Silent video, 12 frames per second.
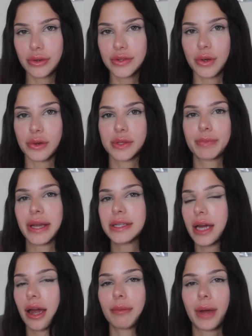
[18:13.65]
So spend
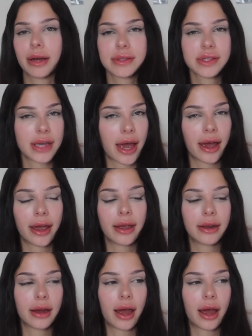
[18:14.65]
time outside.